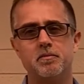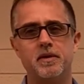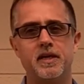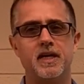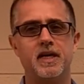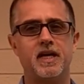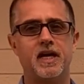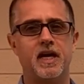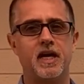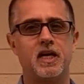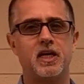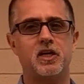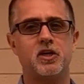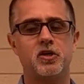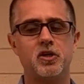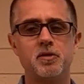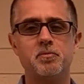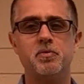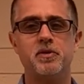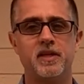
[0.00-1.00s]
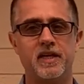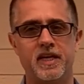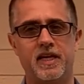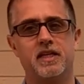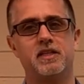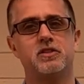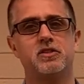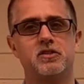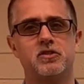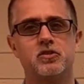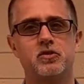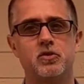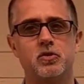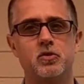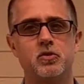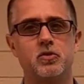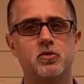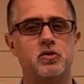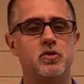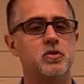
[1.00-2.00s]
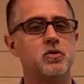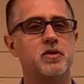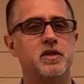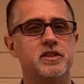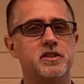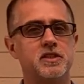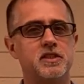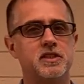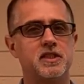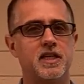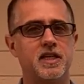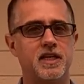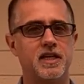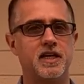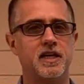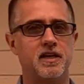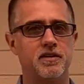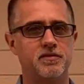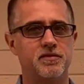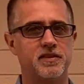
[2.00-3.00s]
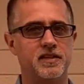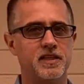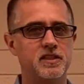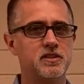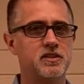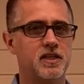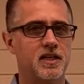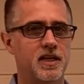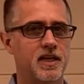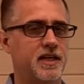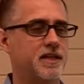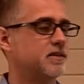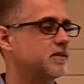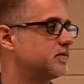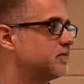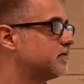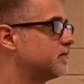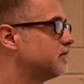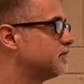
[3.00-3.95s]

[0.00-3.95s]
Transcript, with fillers: be a good place to do a study of this kind?